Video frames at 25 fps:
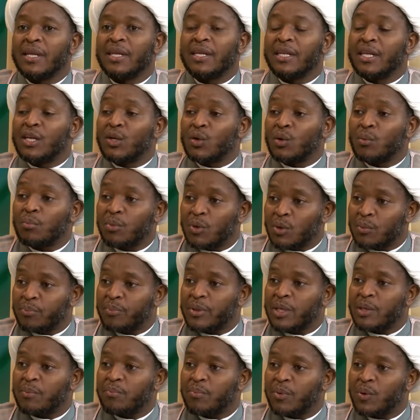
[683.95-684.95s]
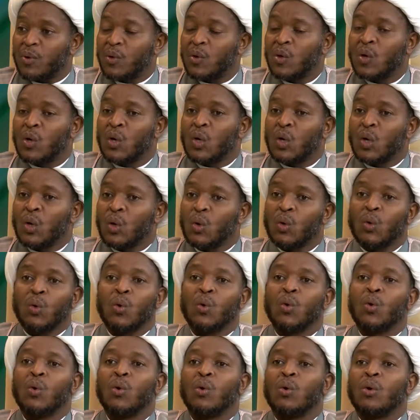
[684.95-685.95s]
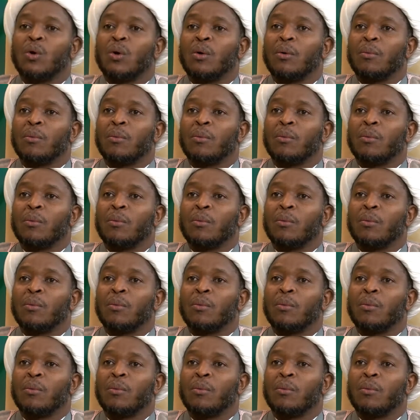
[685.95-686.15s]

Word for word: the noble people who,